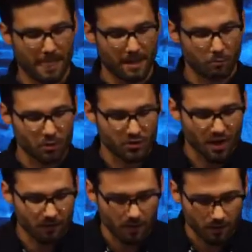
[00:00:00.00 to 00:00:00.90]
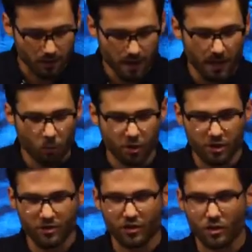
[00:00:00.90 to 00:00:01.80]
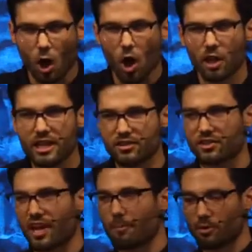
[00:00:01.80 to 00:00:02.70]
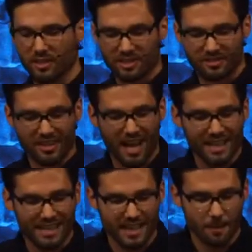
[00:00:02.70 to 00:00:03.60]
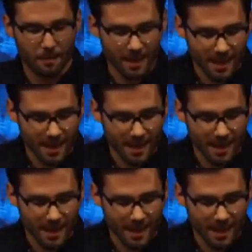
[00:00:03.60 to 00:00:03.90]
In verse 7, when Jesus is calling his disciples, he's telling them